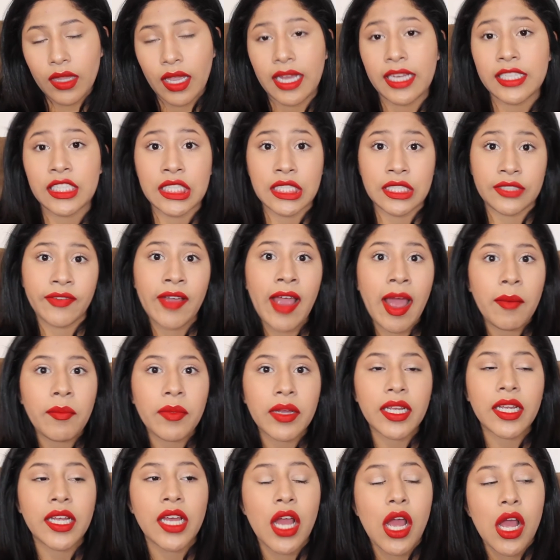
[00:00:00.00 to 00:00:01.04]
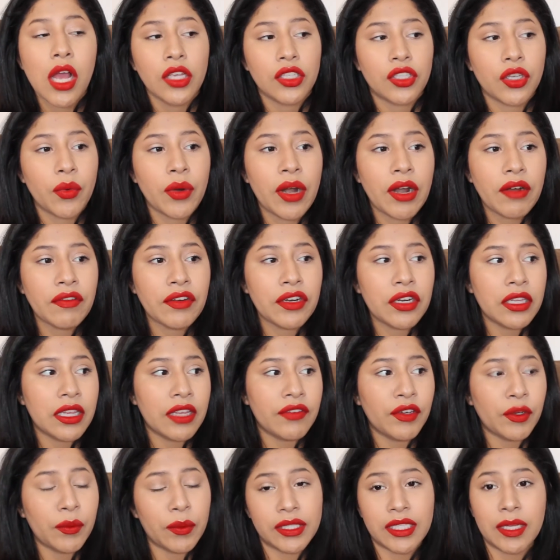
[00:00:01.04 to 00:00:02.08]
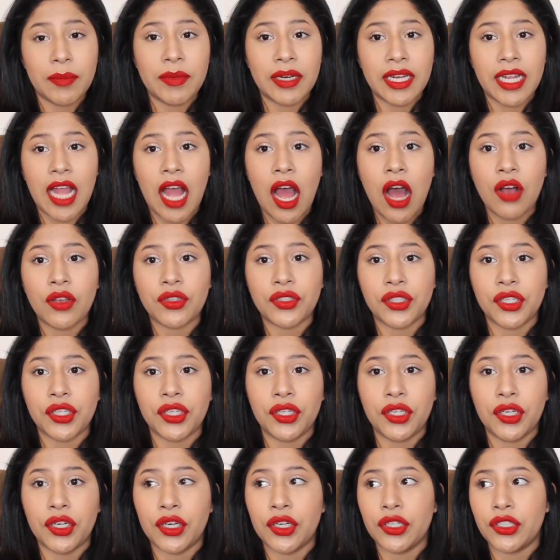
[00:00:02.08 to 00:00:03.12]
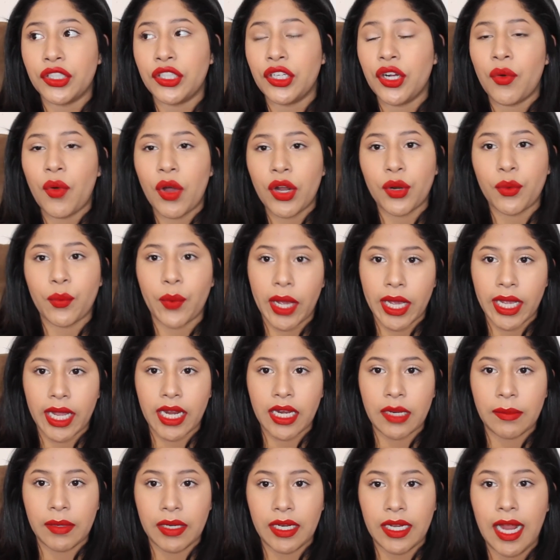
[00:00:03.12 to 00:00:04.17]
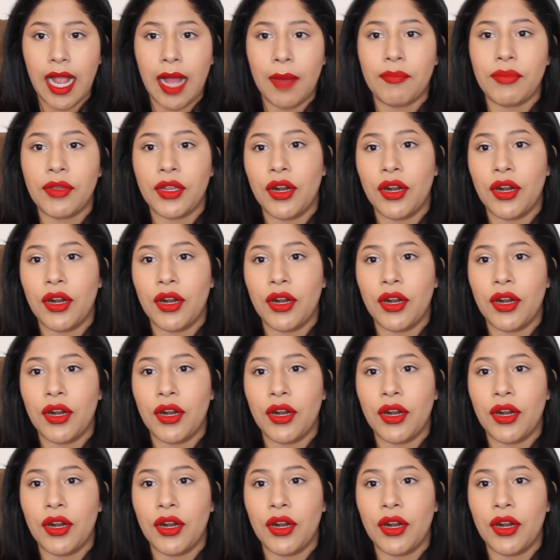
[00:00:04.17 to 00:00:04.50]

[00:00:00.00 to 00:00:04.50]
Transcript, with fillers: AJ's family. So whenever you're living with somebody else, you're you don't want to wake anybody up.